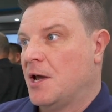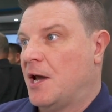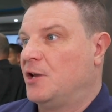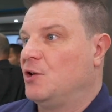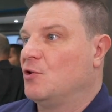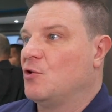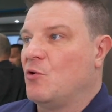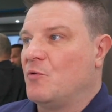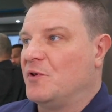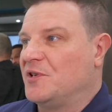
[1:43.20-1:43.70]
And
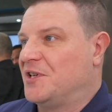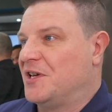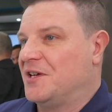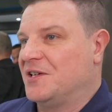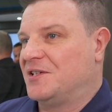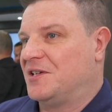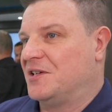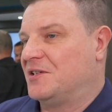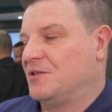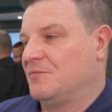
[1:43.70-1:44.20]
you'll always hear
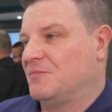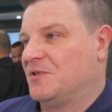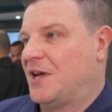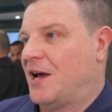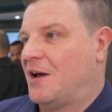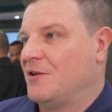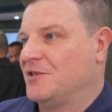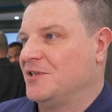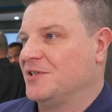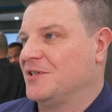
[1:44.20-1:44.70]
systems
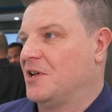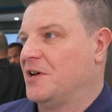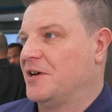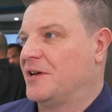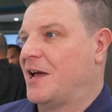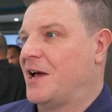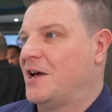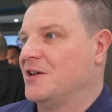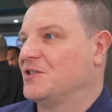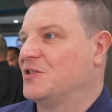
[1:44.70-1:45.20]
houses
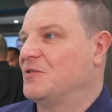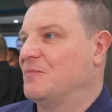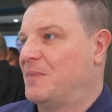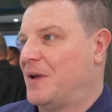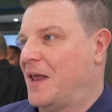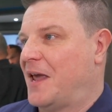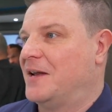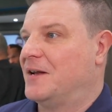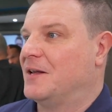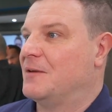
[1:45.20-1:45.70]
like ours
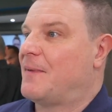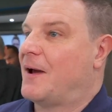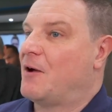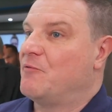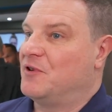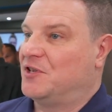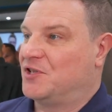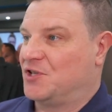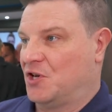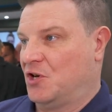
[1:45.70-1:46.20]
complaining about
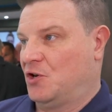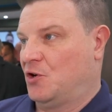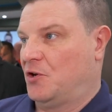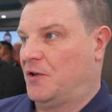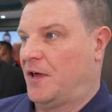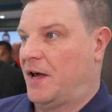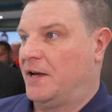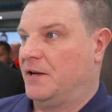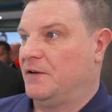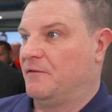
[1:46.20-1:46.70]
return
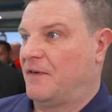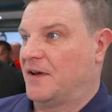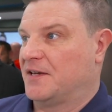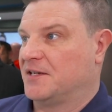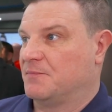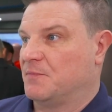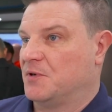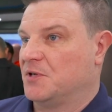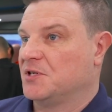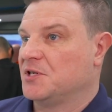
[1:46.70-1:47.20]
on that
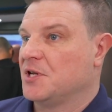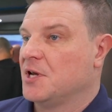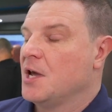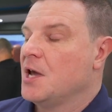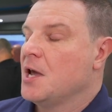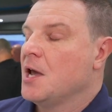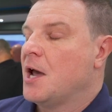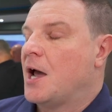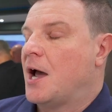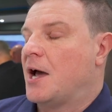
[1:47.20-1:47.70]
investment.
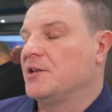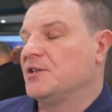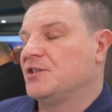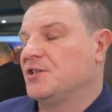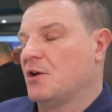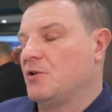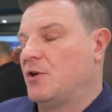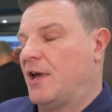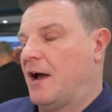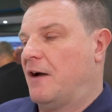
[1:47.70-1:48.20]
And
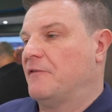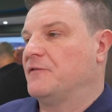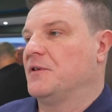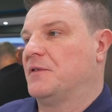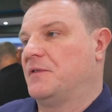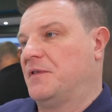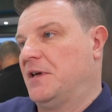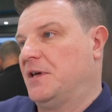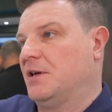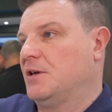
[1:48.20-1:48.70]
so you have to
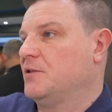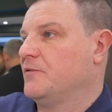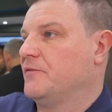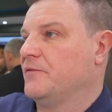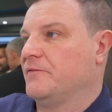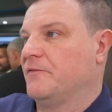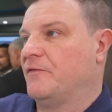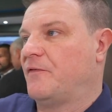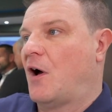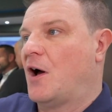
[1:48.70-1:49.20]
think
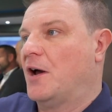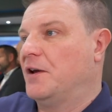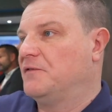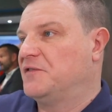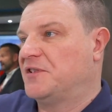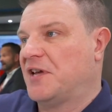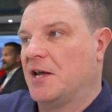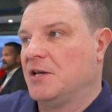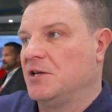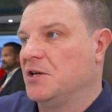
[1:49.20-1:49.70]
five,
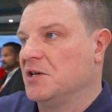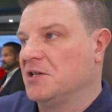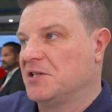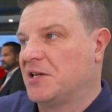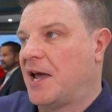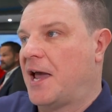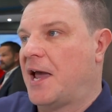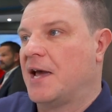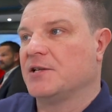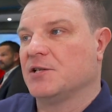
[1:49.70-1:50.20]
ten years
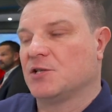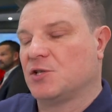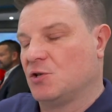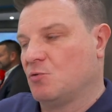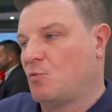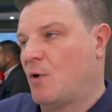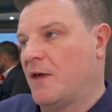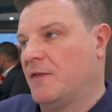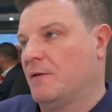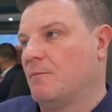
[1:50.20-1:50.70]
ahead as
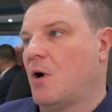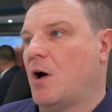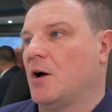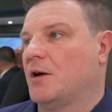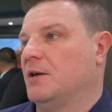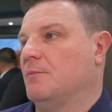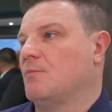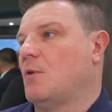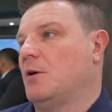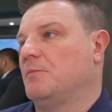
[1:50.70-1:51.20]
to where the
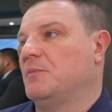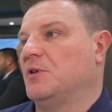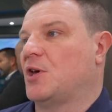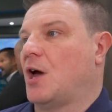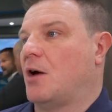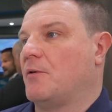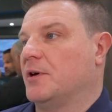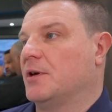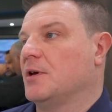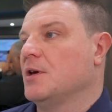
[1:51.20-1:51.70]
market might be
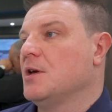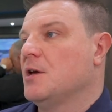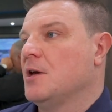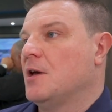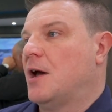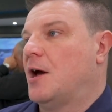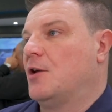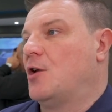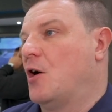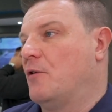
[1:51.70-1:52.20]
going.
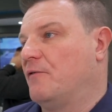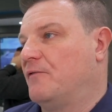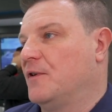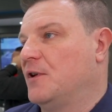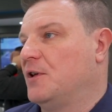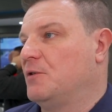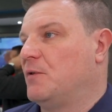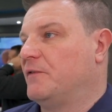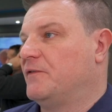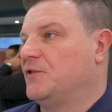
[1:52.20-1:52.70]
And
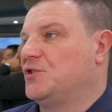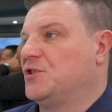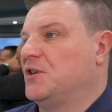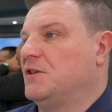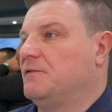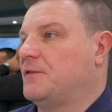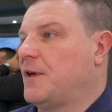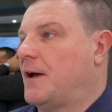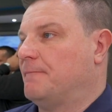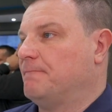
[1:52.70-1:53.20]
hopefully we've
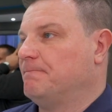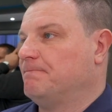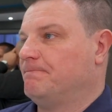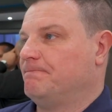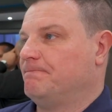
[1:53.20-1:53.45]
achieved that.